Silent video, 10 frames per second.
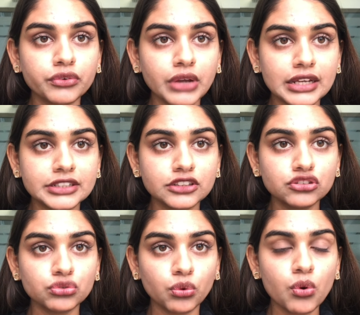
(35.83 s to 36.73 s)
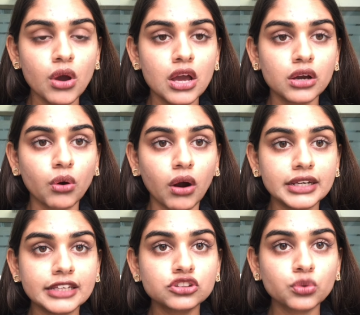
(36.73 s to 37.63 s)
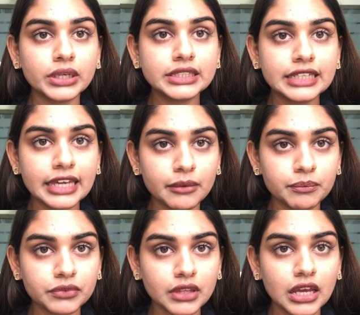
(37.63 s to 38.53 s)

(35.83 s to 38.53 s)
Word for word: reality show called as Squid Game.